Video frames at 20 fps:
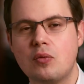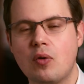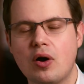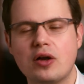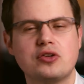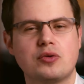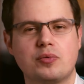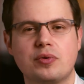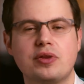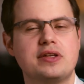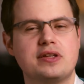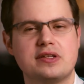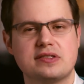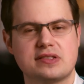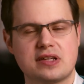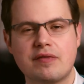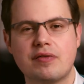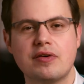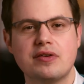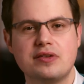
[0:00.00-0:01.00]
you want to really
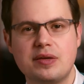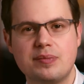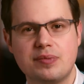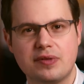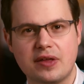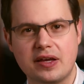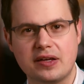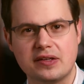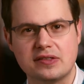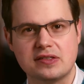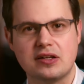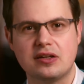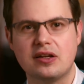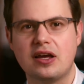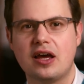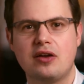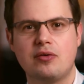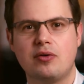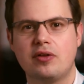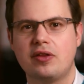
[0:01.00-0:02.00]
discover deep things and,
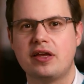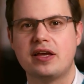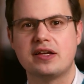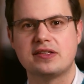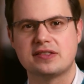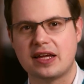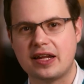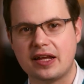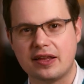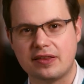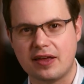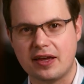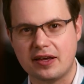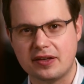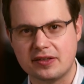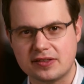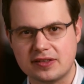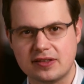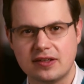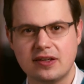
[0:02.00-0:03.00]
and really exciting
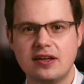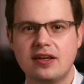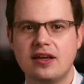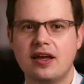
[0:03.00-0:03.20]
things